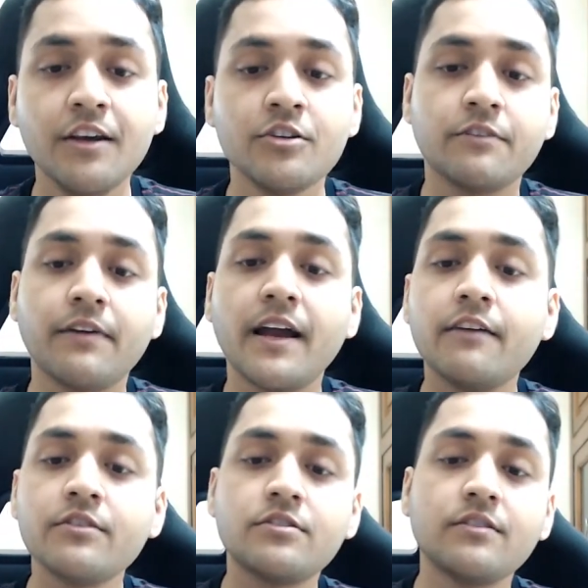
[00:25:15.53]
So if I
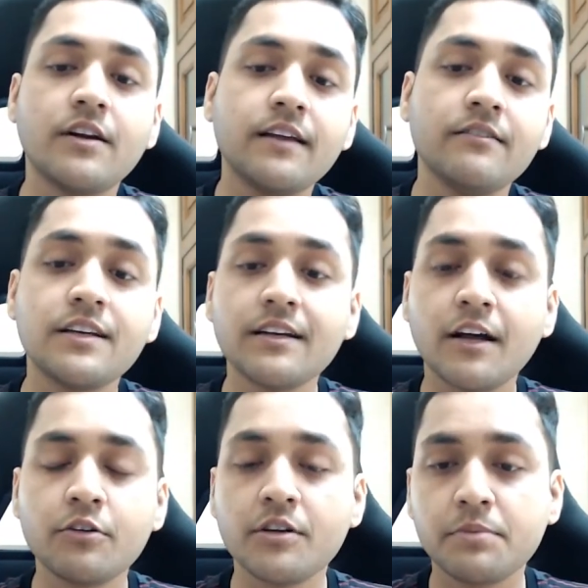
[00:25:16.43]
have it written
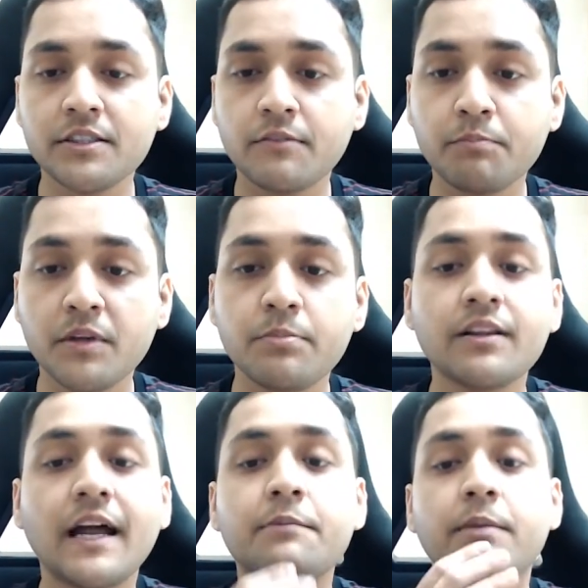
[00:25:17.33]
down in a piece of paper,
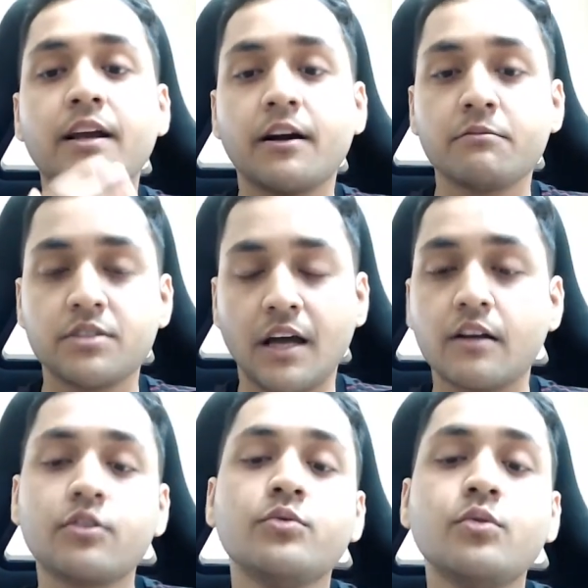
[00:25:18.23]
that becomes a
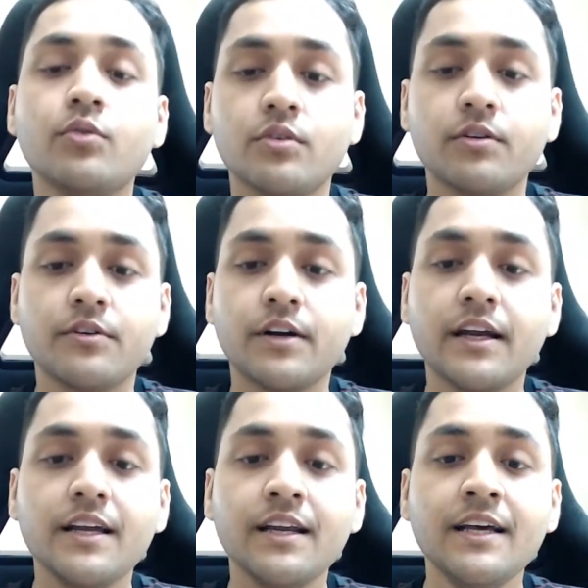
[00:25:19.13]
tool,
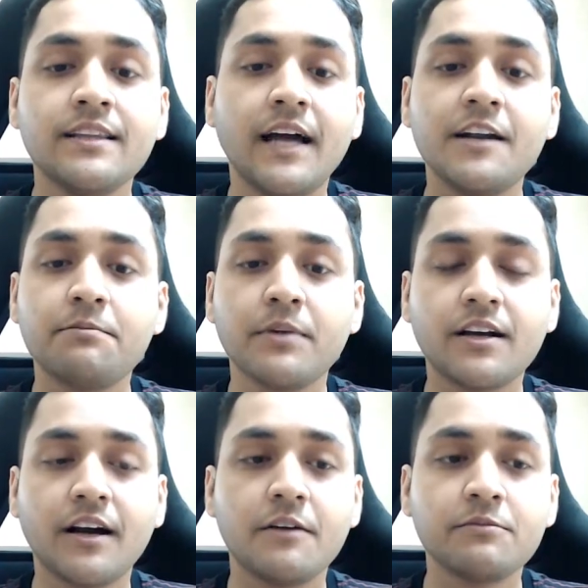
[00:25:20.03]
right? That
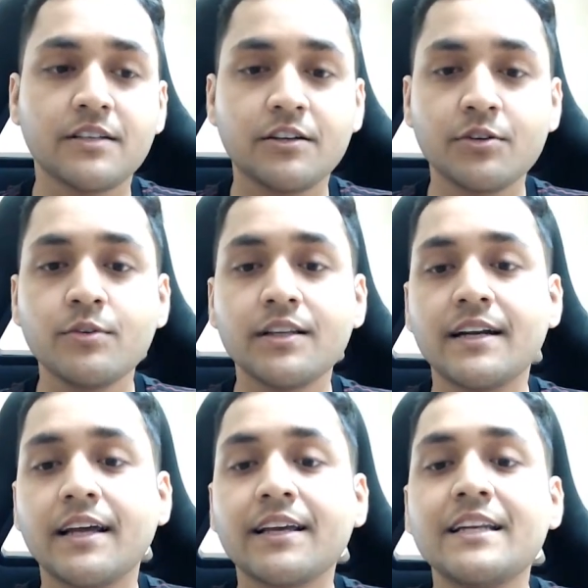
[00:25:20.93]
becomes a tool
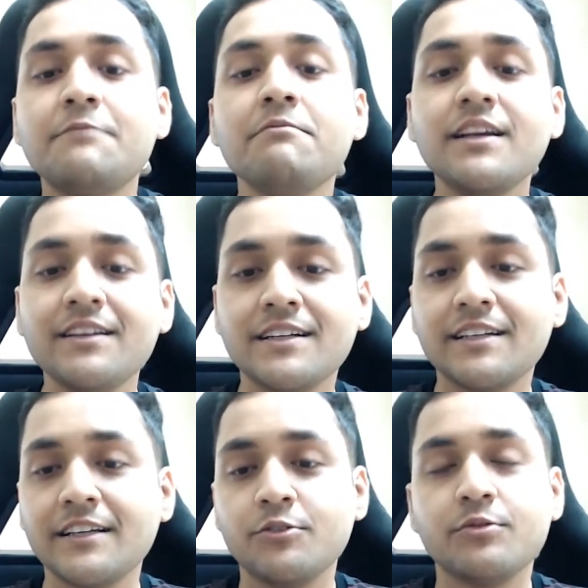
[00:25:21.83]
that I can
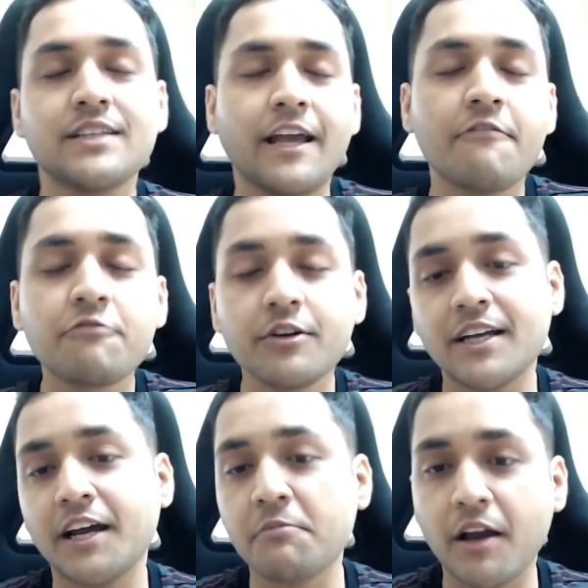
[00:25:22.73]
immediately use every
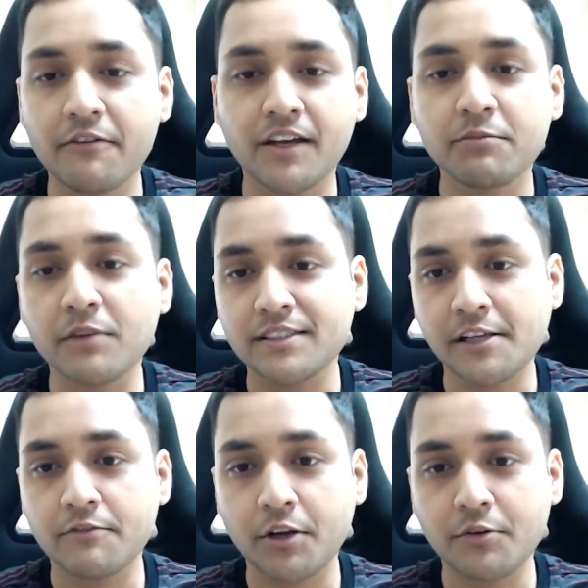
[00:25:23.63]
time I find
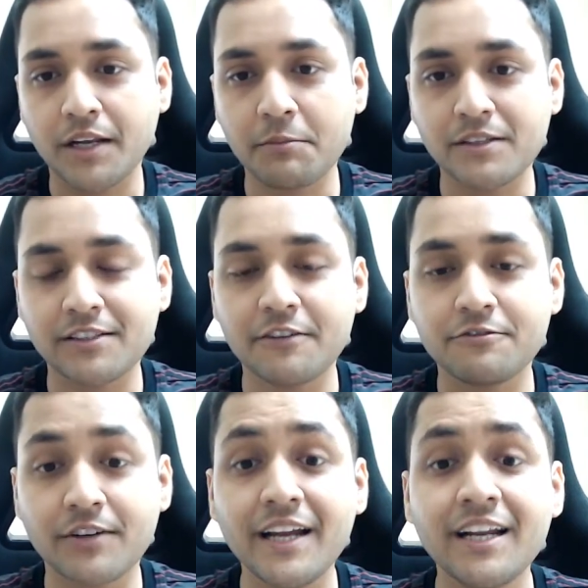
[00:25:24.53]
myself doubting
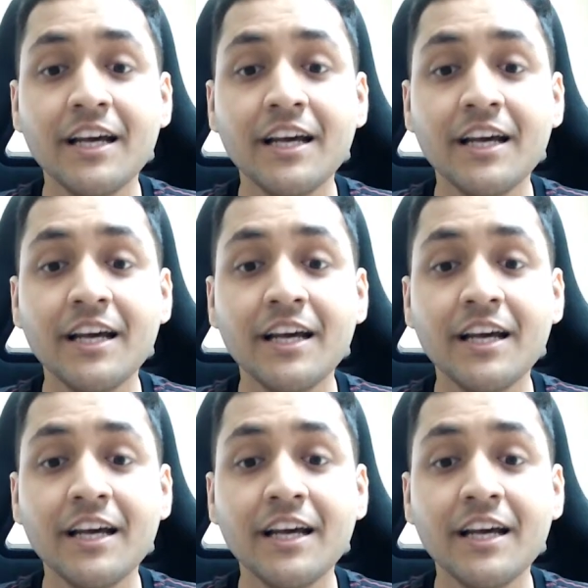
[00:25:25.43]
myself, right?